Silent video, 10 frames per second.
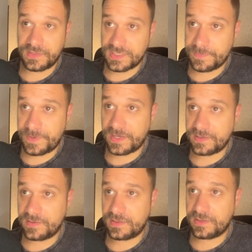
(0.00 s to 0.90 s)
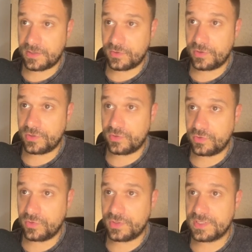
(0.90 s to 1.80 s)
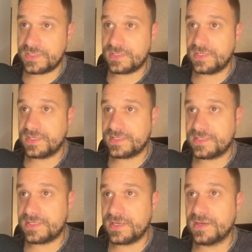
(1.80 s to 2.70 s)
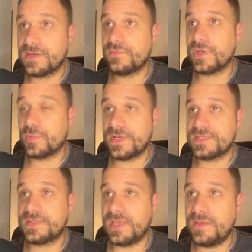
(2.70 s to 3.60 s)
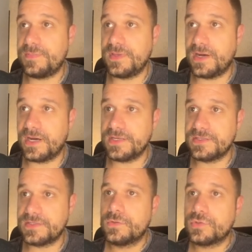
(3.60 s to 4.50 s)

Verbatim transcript: expect that they're going to do this, the async request A P Is.